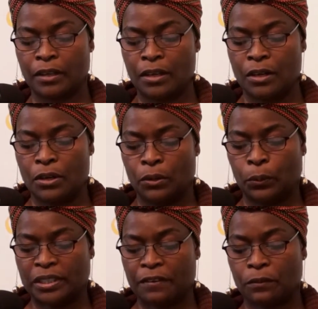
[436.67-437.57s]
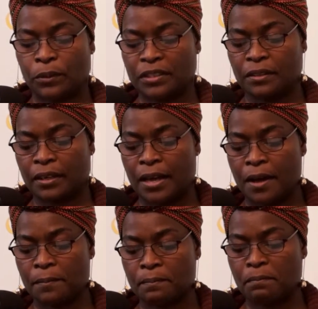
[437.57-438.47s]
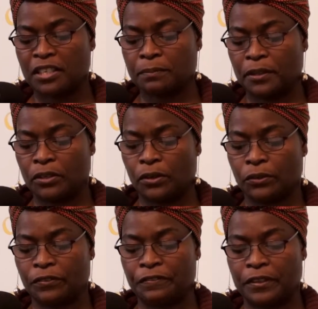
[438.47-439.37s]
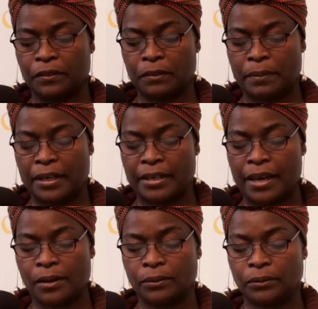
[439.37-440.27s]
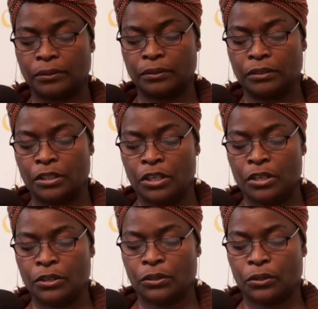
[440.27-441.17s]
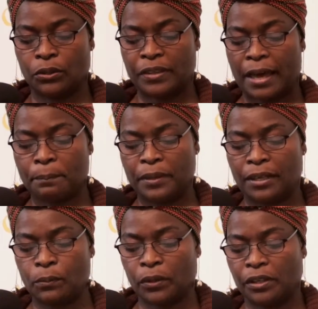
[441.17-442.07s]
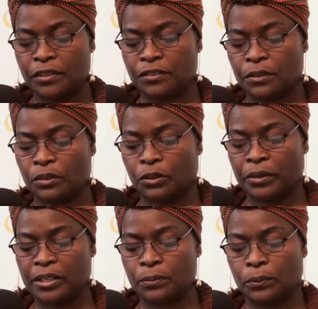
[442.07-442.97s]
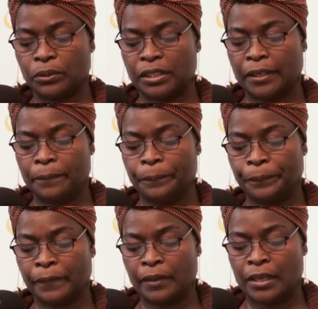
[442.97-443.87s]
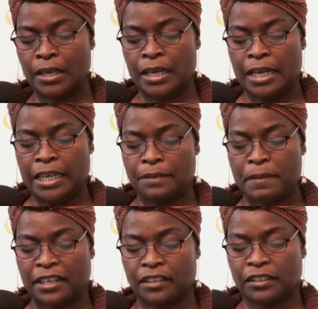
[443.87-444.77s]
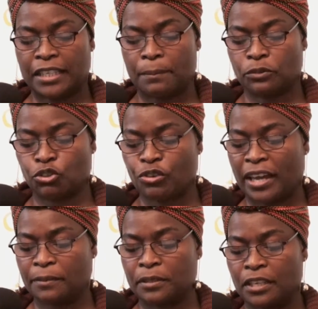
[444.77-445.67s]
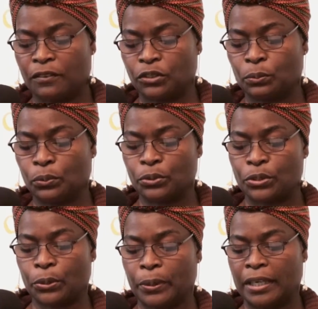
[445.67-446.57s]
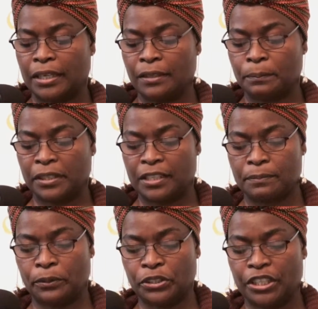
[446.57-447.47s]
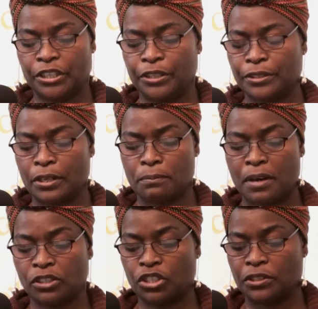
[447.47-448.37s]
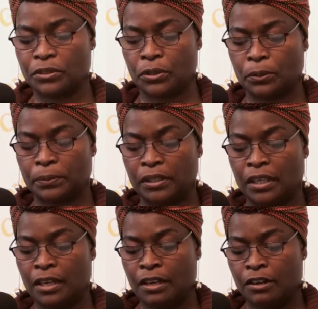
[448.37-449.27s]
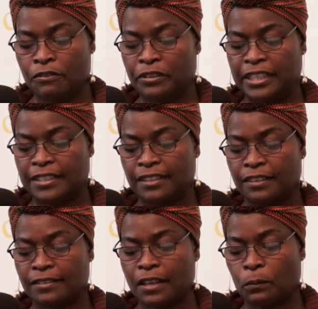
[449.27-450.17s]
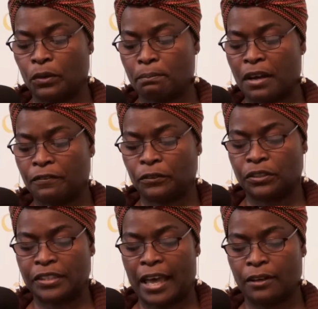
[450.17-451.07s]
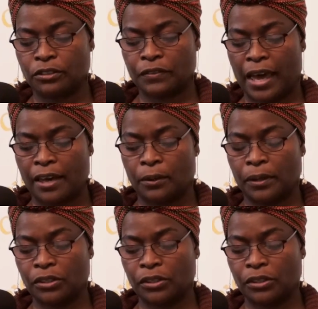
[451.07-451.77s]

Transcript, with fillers: Whatever was in the cup must be gone off filthy by now. Could that be worse than the creek's water? He made an attempt to drag himself towards the creek, but his body hurt so much he stopped, releasing a somewhat muffled sound of anguish.